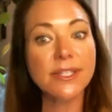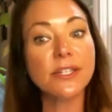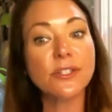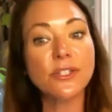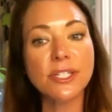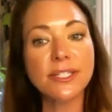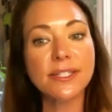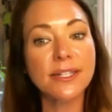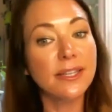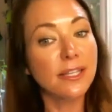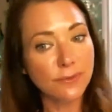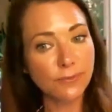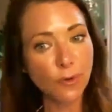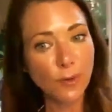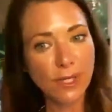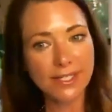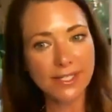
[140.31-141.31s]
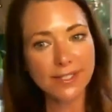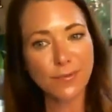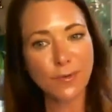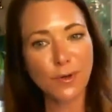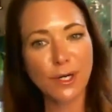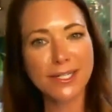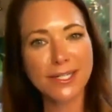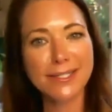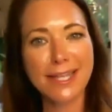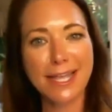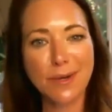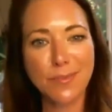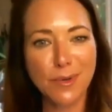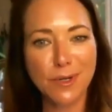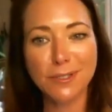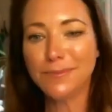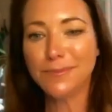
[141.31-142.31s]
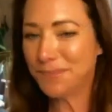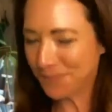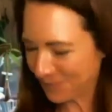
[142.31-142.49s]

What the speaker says: such as clairvoyance, for example?